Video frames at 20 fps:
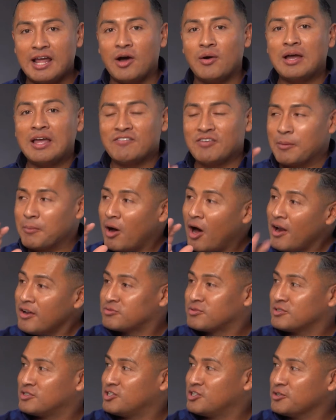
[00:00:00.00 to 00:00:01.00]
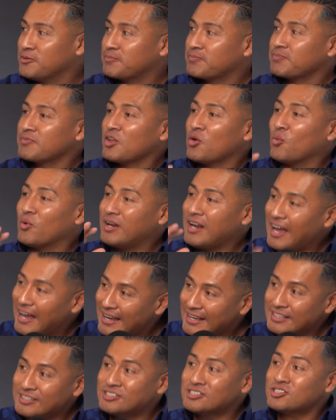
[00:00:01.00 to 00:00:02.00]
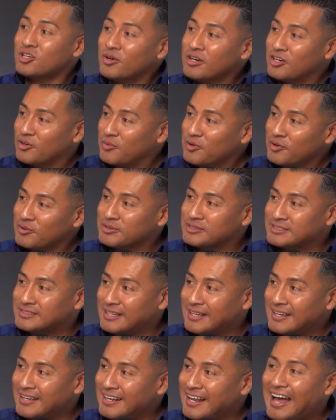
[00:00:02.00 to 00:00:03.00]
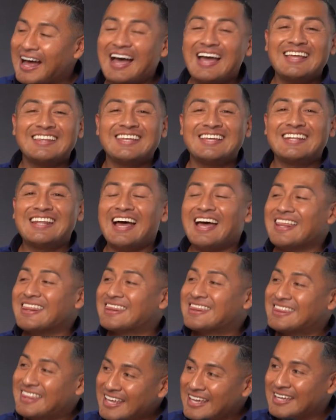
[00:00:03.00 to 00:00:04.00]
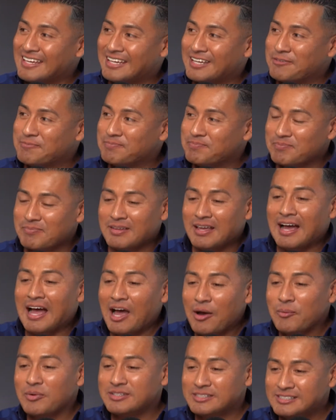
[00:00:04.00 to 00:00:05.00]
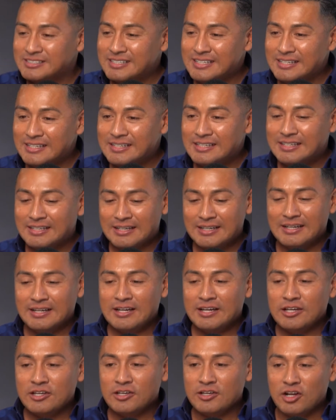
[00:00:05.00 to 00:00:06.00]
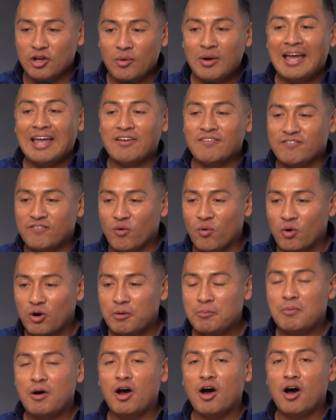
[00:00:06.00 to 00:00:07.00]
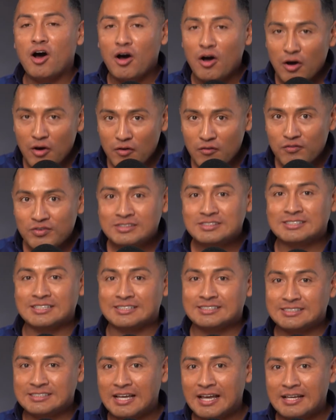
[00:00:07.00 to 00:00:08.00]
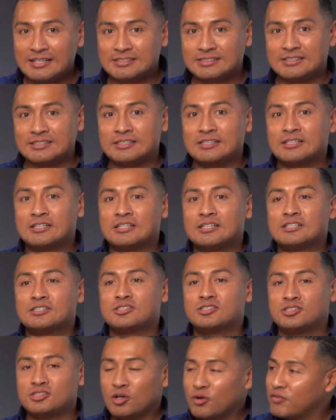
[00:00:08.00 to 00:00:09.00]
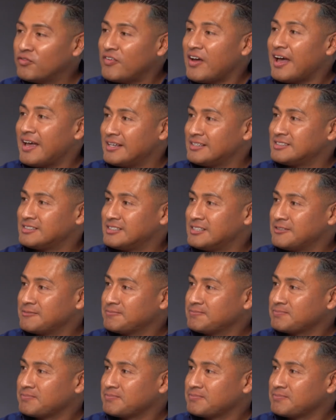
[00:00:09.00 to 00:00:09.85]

Now, if I'm honest with you, when I started real estate, I did not think I would see you know, a form of success so fast.